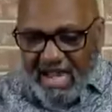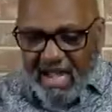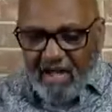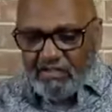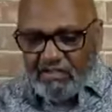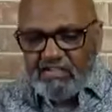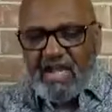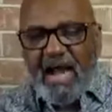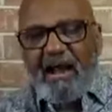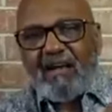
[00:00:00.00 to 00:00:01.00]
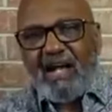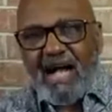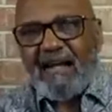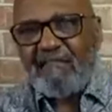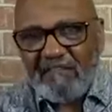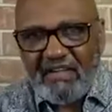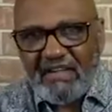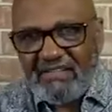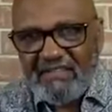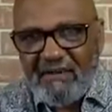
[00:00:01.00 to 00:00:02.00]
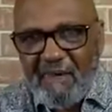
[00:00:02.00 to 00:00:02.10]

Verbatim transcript: counters our conflict,